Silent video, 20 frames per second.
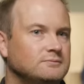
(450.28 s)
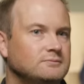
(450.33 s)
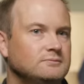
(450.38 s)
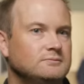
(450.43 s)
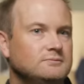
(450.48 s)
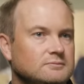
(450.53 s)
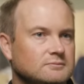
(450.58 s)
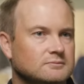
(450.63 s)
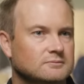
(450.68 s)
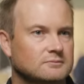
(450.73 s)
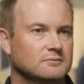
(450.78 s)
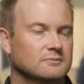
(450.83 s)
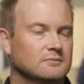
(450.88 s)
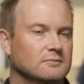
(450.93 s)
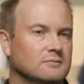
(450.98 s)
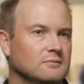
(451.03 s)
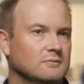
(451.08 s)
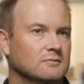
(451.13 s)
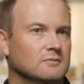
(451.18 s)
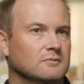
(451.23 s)

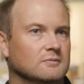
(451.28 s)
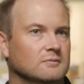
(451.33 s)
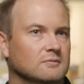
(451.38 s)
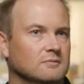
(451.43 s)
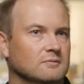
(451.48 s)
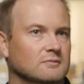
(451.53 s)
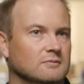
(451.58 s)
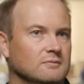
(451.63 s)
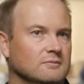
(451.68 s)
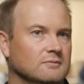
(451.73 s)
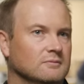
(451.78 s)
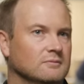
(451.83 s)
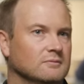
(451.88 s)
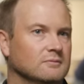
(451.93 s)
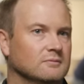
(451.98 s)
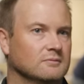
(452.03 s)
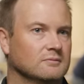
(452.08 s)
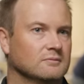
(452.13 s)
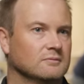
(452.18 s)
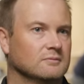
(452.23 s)

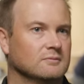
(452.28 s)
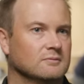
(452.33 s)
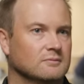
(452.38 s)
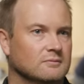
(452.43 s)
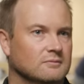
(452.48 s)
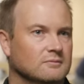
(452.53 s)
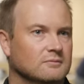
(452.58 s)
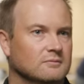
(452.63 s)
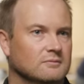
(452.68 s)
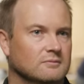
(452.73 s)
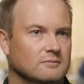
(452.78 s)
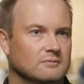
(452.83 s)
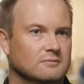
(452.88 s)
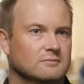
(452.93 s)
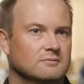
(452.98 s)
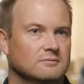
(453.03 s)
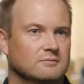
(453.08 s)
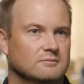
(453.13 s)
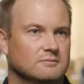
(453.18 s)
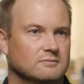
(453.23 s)

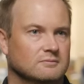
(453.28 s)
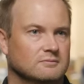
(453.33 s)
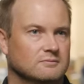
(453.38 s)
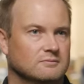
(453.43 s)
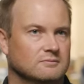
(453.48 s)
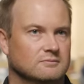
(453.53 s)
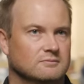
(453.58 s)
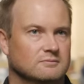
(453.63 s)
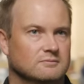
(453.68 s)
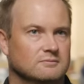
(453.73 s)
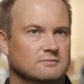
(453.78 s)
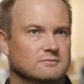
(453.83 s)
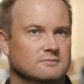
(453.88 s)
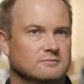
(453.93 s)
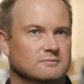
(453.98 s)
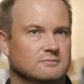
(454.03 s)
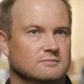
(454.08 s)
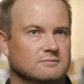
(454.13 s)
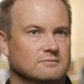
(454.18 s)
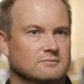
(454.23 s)

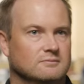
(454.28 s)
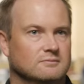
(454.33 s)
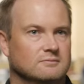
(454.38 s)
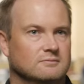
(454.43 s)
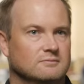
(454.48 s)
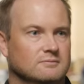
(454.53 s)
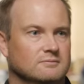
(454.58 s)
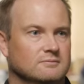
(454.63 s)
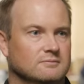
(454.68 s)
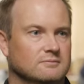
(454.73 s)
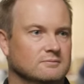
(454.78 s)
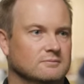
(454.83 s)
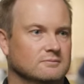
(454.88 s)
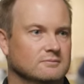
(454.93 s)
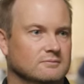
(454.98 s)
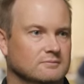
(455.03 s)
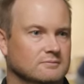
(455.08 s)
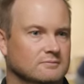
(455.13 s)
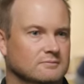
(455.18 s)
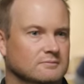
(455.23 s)

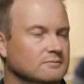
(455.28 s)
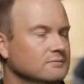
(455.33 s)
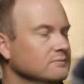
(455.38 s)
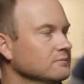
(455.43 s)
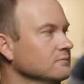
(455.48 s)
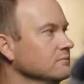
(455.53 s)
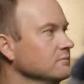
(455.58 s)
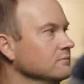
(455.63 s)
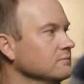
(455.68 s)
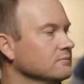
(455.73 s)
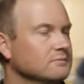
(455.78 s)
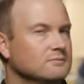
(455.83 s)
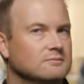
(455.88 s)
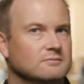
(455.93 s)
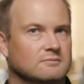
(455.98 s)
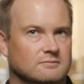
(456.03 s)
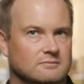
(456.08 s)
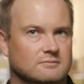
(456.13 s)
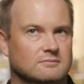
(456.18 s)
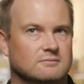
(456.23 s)

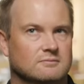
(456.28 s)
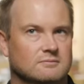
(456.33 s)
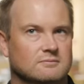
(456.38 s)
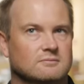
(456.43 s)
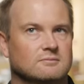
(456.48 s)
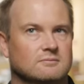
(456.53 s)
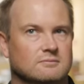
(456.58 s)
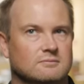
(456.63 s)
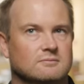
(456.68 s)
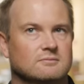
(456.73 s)
No words are spoken by the person on screen.